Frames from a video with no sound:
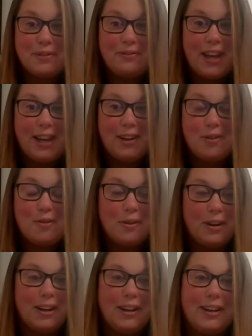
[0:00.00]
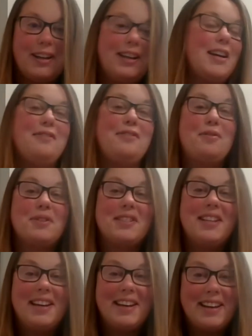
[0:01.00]
fate or if it was
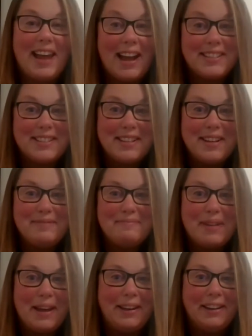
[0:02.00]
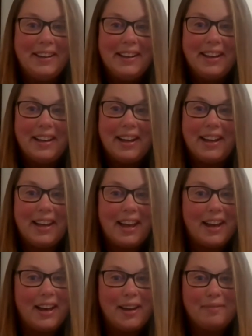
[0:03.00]
an accident, but I
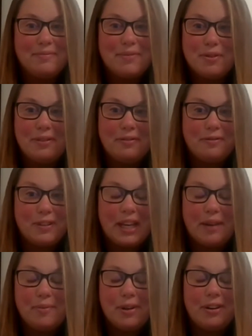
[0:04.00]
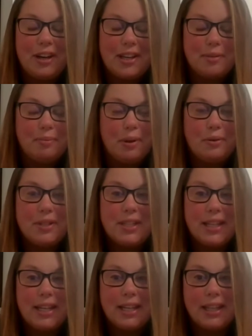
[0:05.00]
sort of came across a
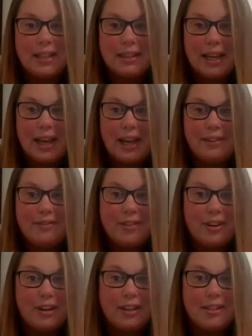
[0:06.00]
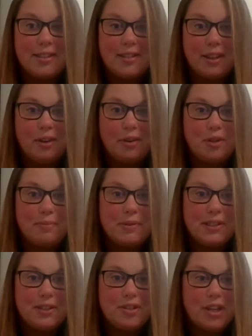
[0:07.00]
posting online for an assistant coach
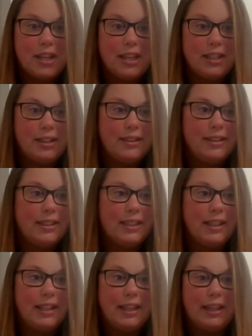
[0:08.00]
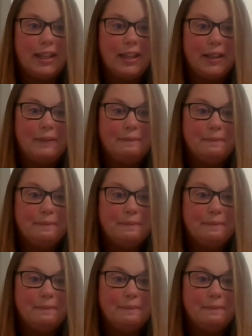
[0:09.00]
position. I